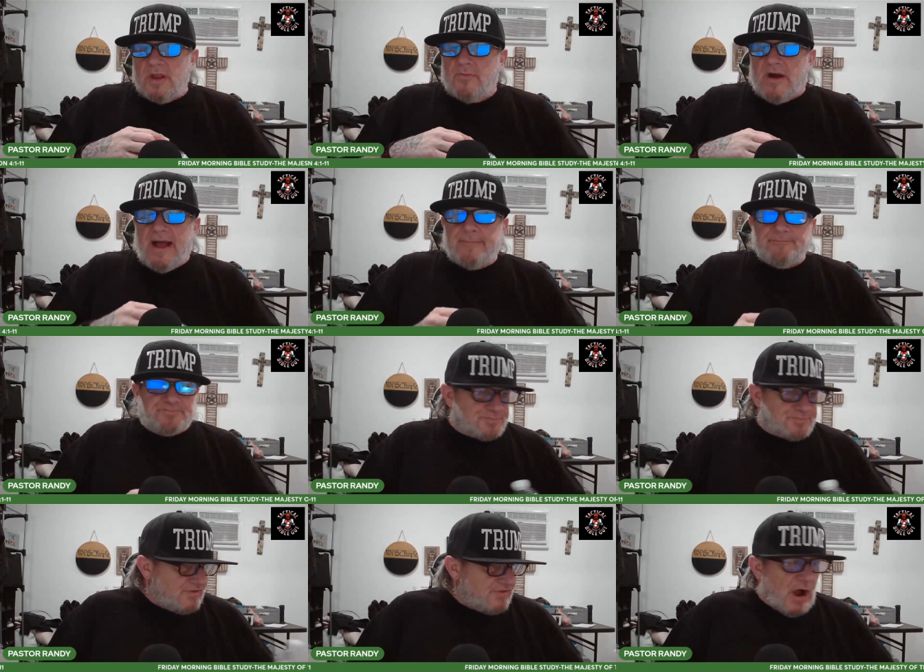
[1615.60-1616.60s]
right?
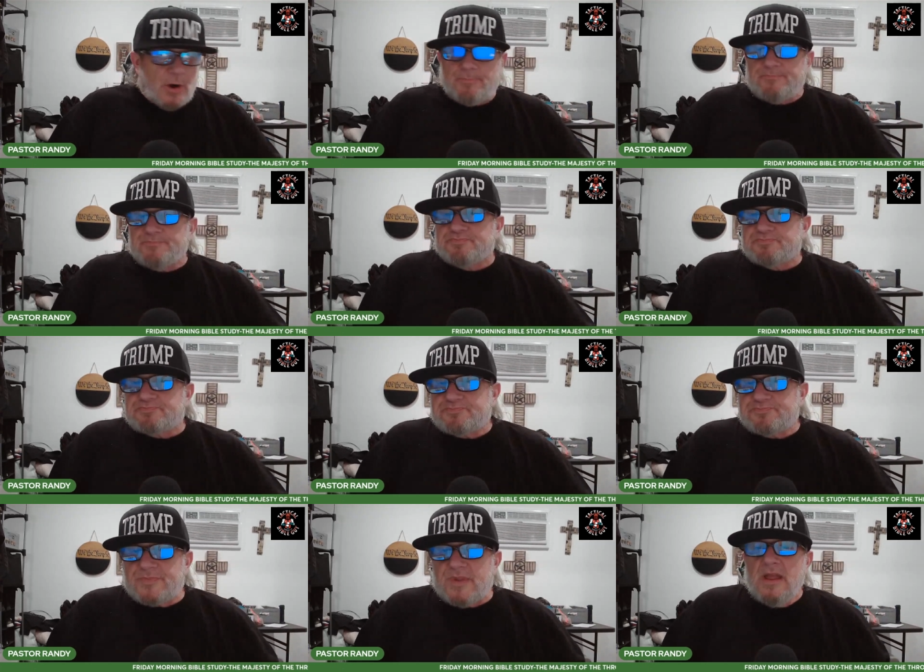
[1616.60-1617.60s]
So
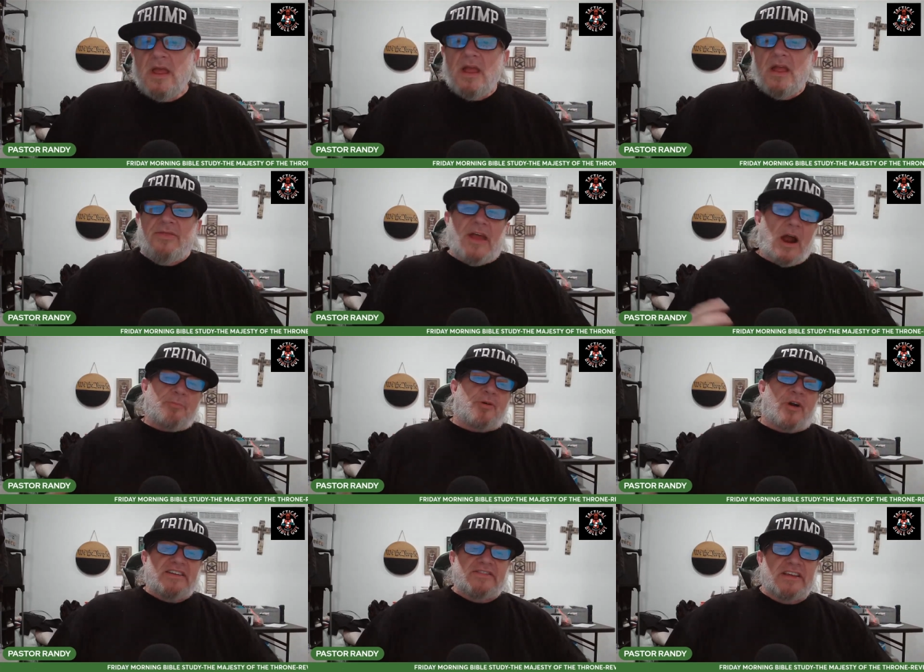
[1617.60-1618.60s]
their
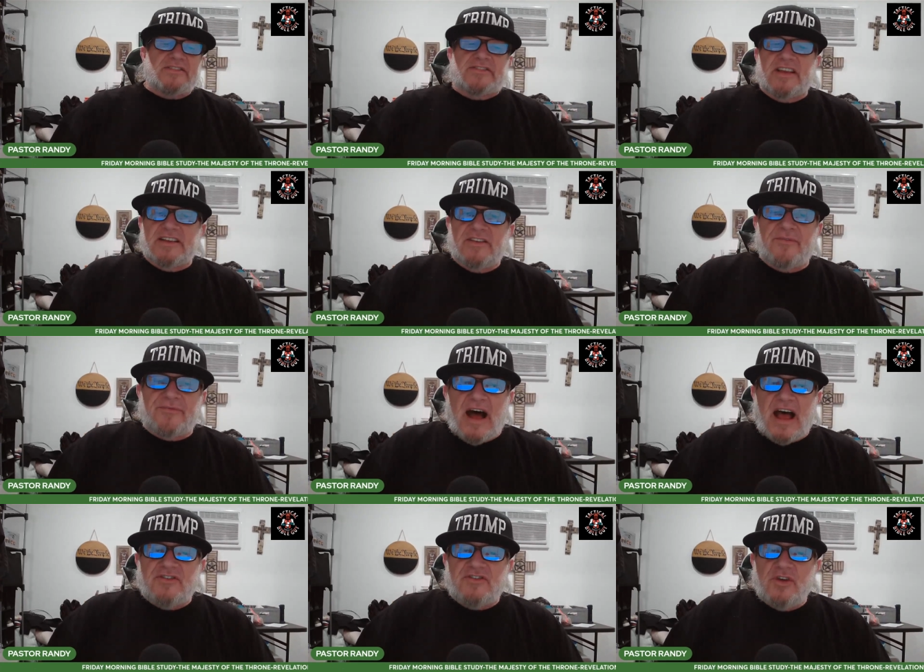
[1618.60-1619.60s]
presence
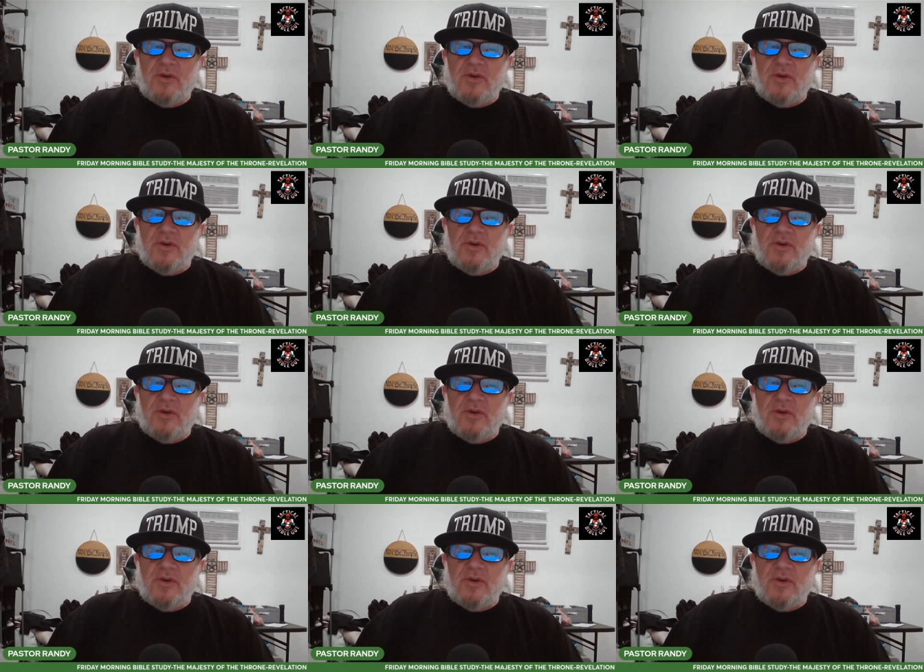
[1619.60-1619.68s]
signifies